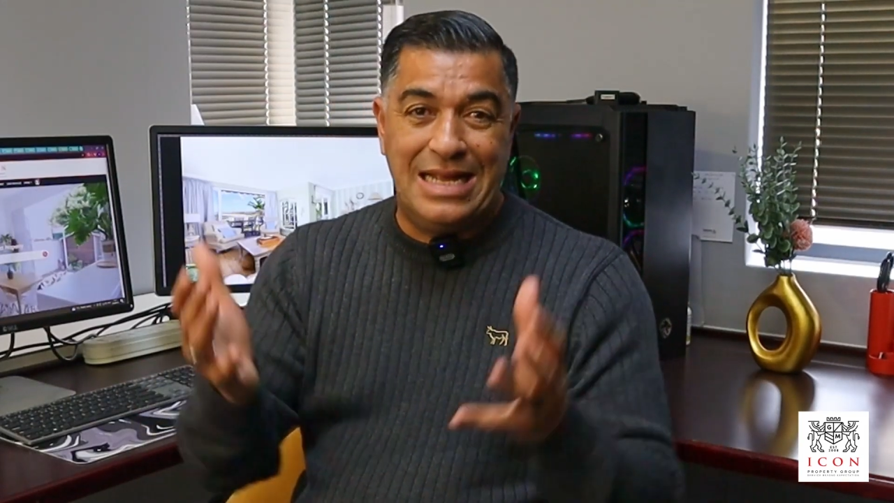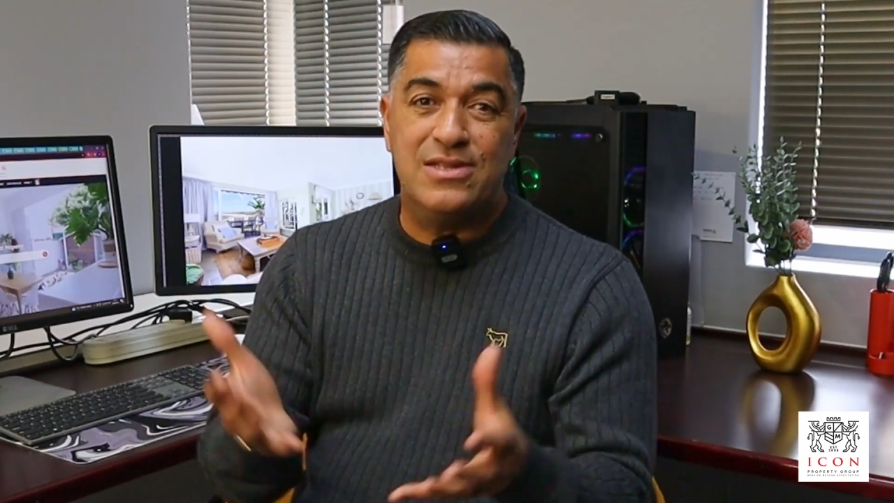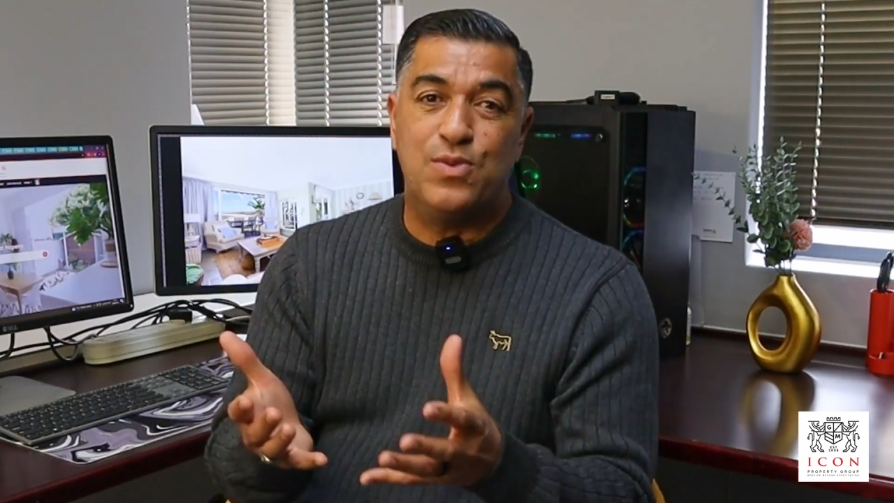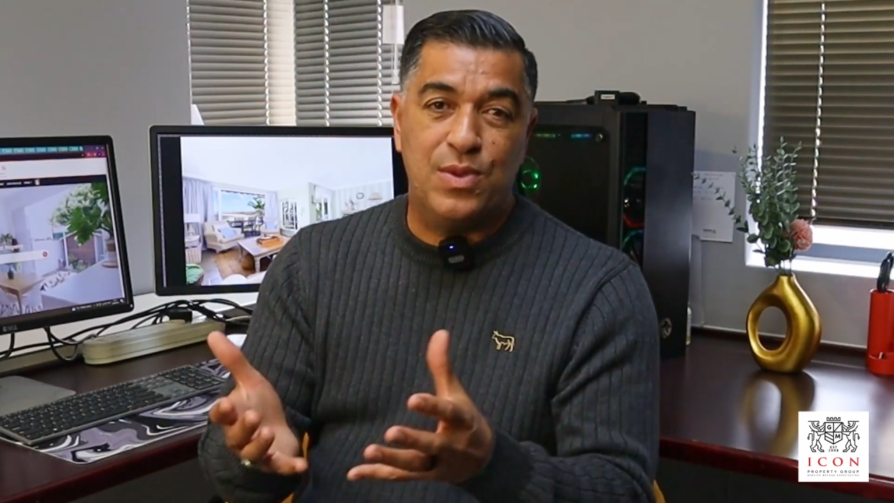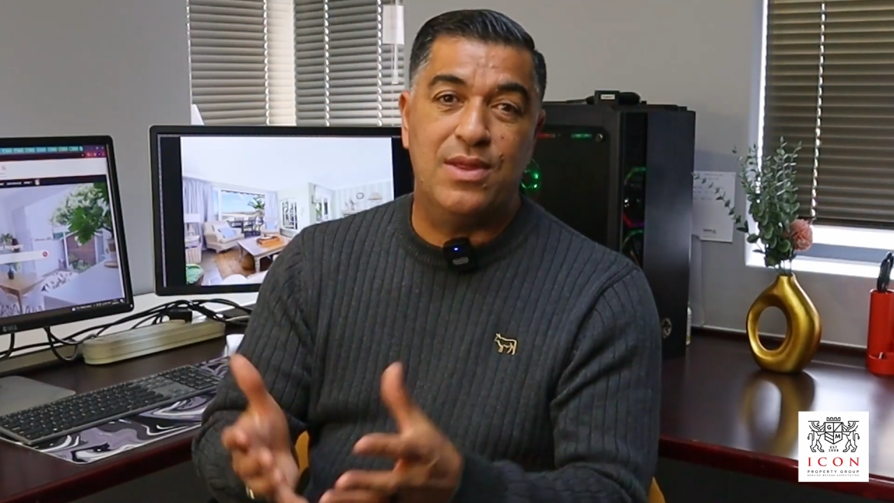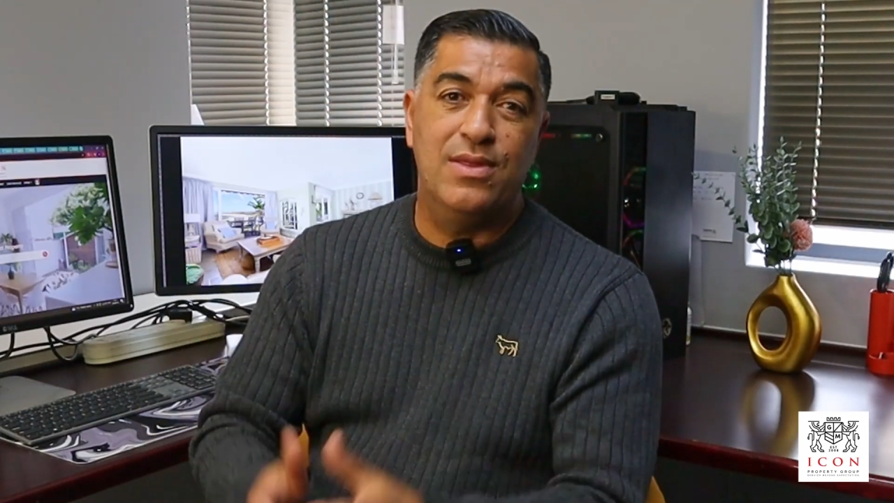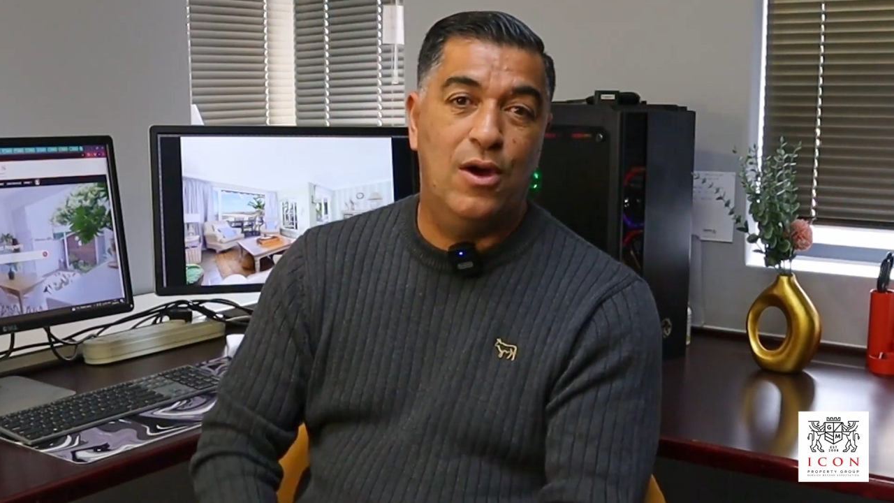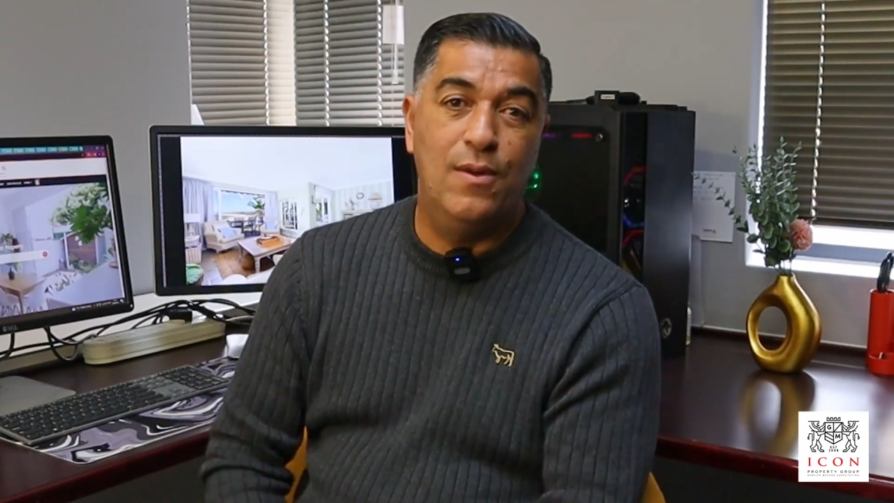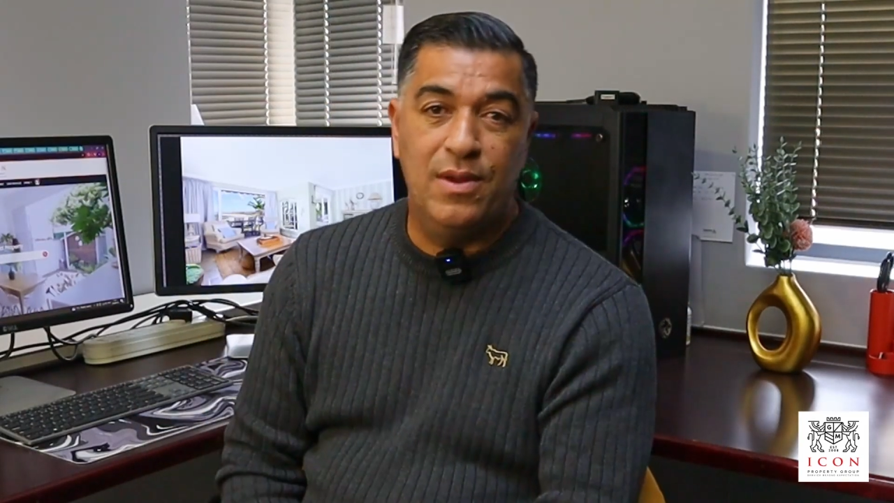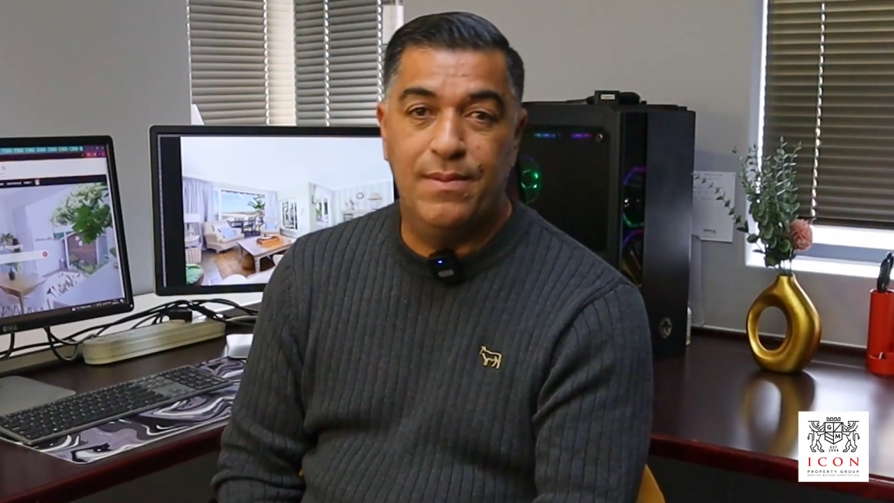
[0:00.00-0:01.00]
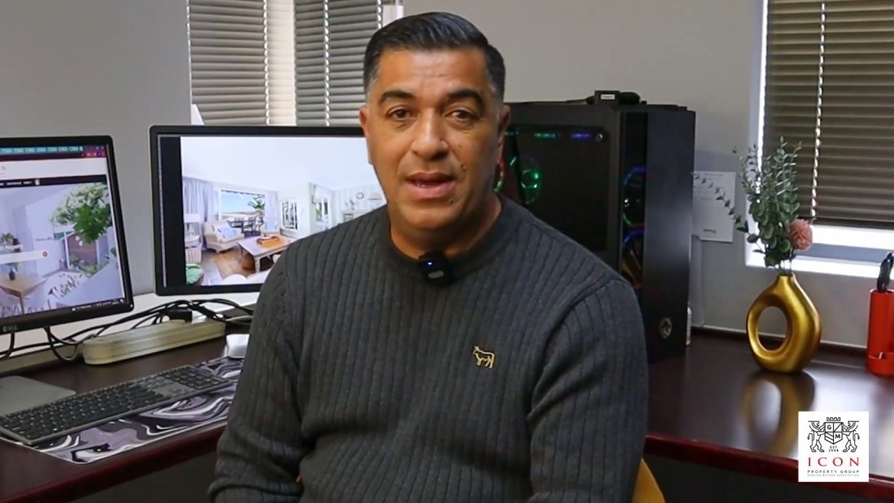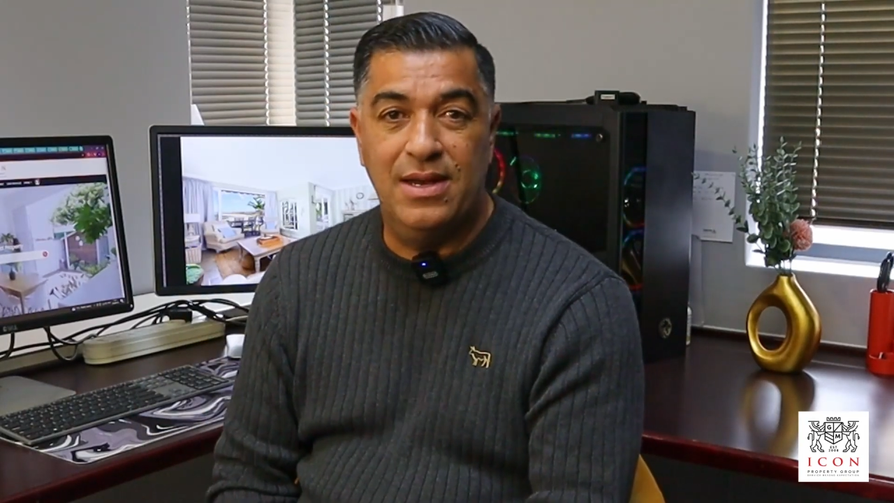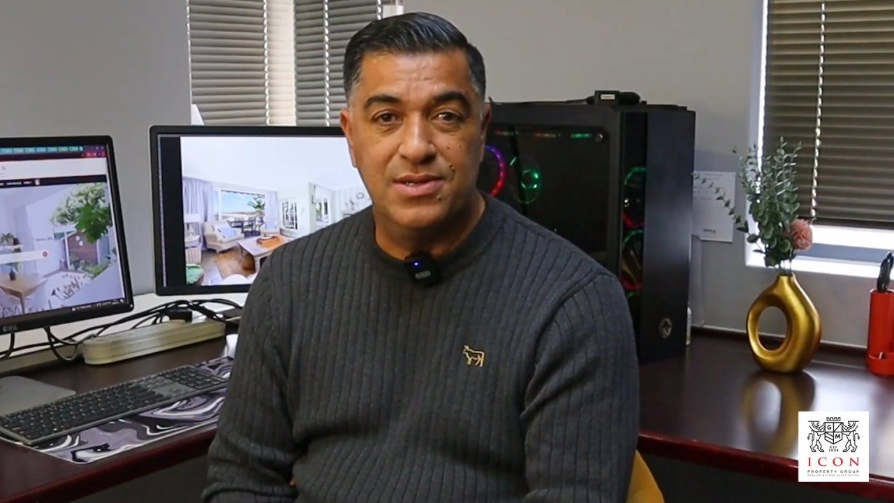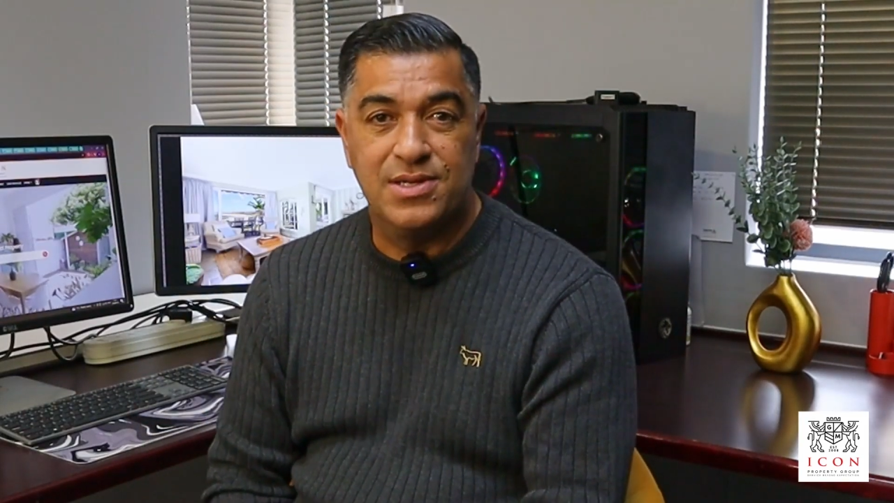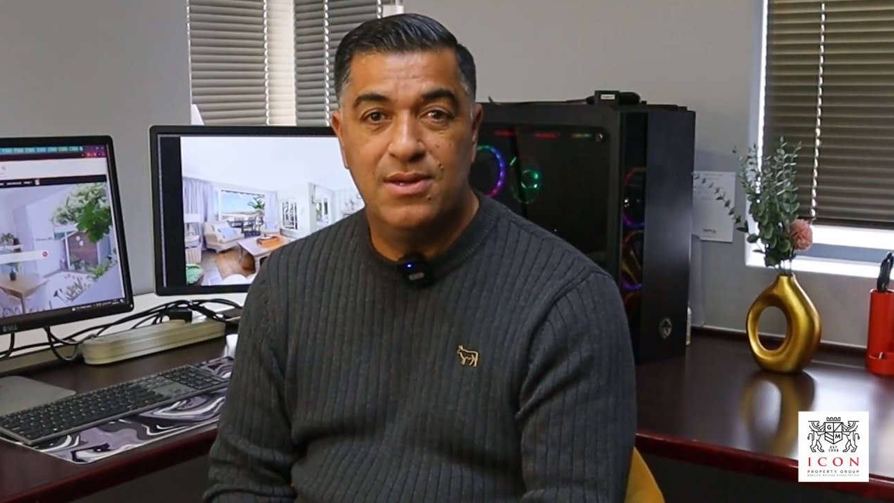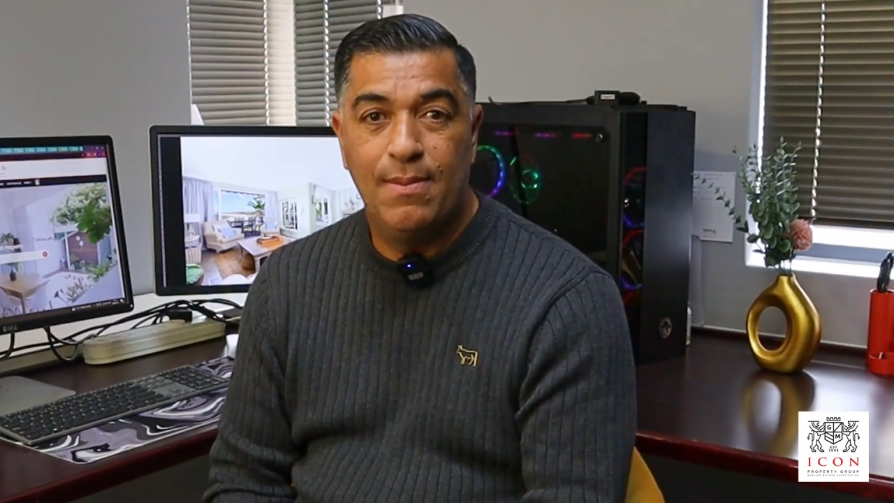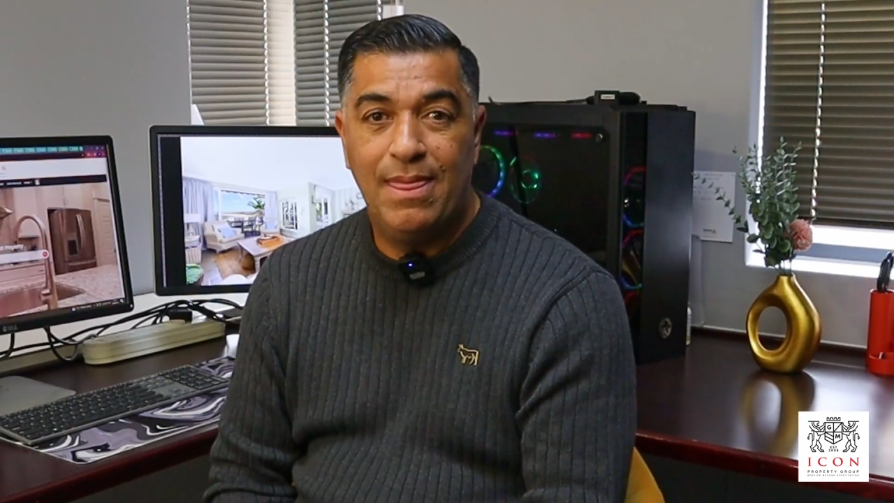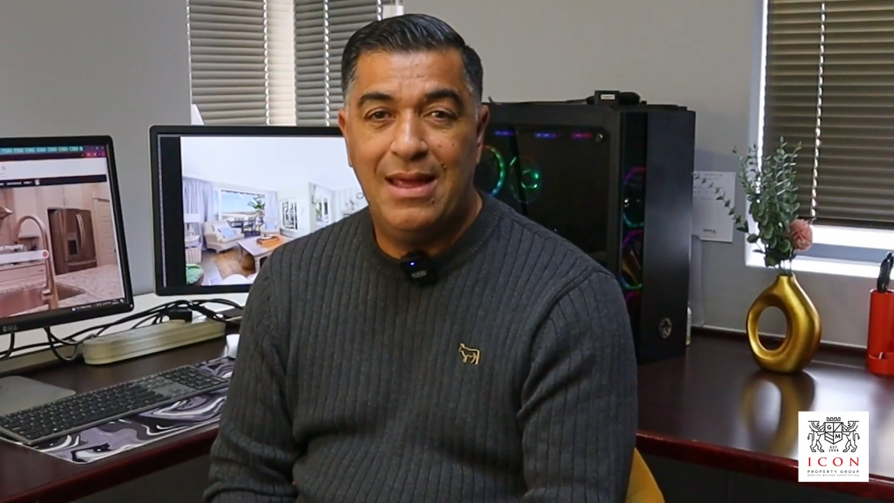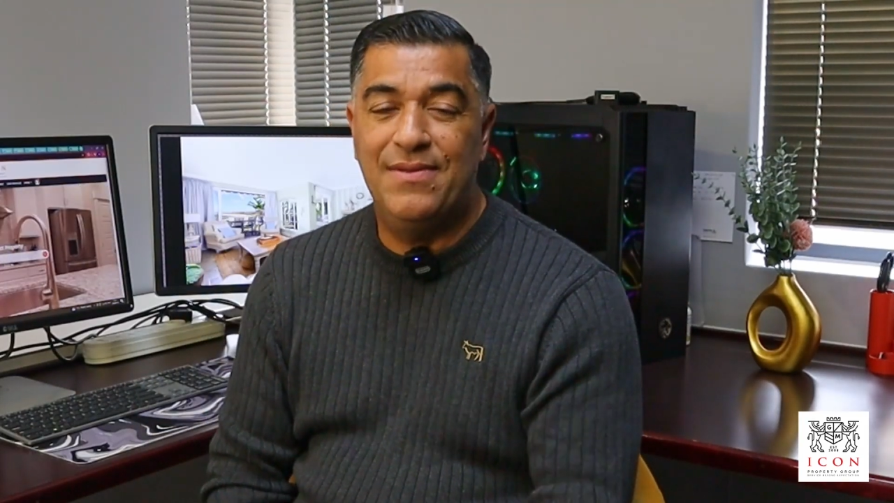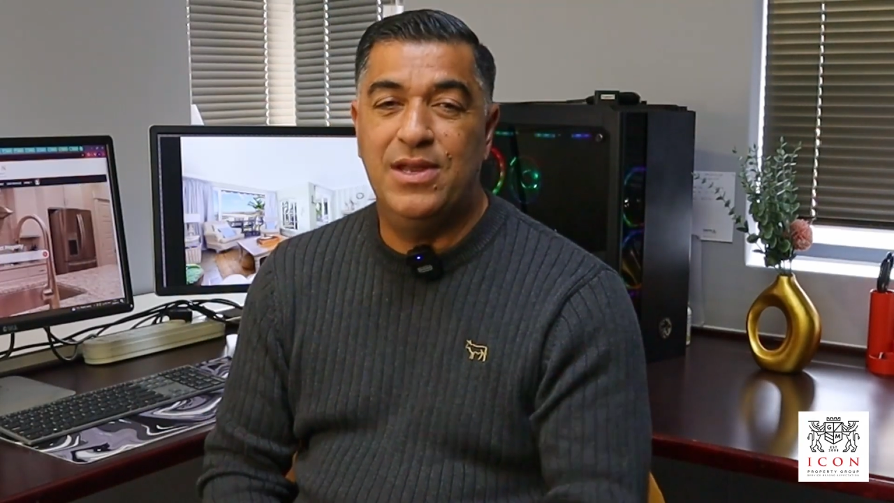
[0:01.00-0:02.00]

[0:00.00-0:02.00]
a dent within the home loan balance